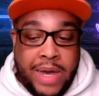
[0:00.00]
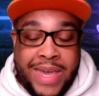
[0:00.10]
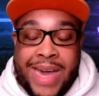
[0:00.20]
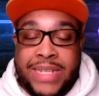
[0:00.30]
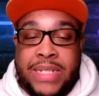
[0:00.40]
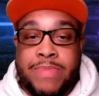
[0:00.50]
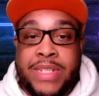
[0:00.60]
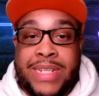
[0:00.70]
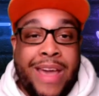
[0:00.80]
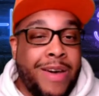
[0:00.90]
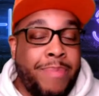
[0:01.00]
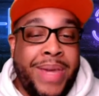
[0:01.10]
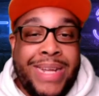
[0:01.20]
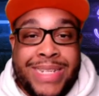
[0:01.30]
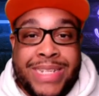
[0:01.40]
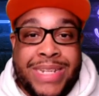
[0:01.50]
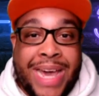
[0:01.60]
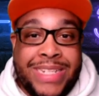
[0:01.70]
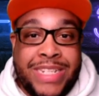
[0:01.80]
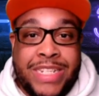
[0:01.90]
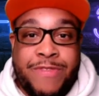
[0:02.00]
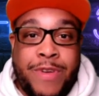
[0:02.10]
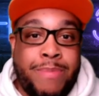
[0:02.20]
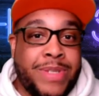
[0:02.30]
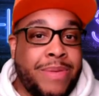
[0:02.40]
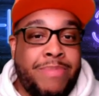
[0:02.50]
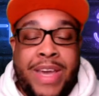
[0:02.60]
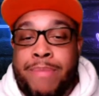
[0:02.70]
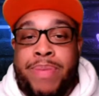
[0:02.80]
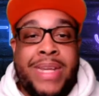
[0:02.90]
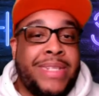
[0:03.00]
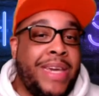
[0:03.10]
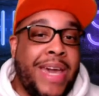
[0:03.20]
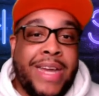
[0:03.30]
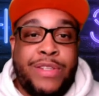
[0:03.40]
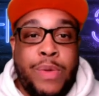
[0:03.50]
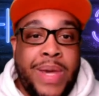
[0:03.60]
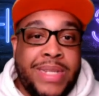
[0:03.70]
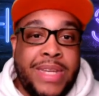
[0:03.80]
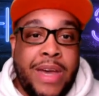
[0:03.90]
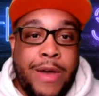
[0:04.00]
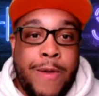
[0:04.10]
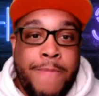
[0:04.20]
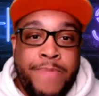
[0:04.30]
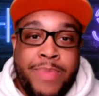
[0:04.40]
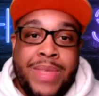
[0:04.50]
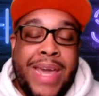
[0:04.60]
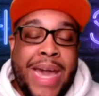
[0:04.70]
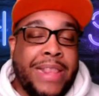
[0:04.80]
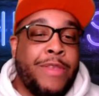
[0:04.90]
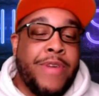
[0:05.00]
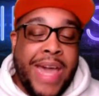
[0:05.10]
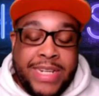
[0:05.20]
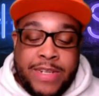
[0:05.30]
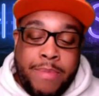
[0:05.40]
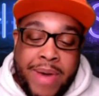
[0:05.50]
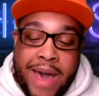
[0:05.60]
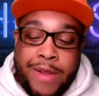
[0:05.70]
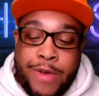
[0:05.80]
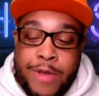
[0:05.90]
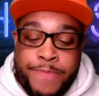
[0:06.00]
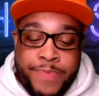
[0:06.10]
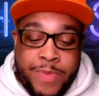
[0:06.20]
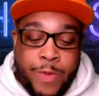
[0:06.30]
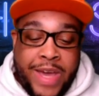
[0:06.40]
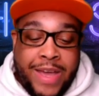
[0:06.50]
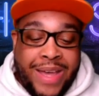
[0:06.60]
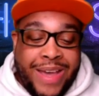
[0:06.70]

He got some stale pizza slices from some damn pizza he had 2 weeks ago. Then he got the little ketchup bottle with,